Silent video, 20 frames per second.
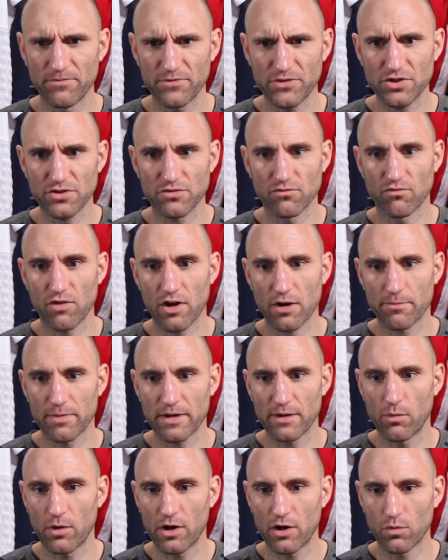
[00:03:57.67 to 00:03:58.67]
just
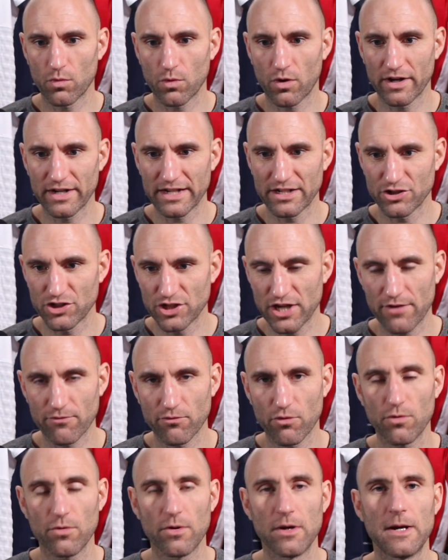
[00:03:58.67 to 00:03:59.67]
rugby worldwide in
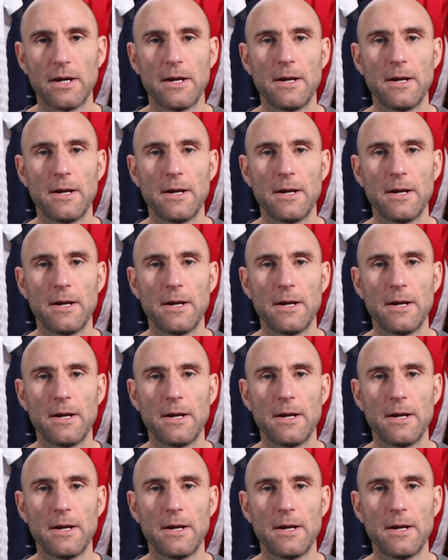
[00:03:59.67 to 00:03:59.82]
general.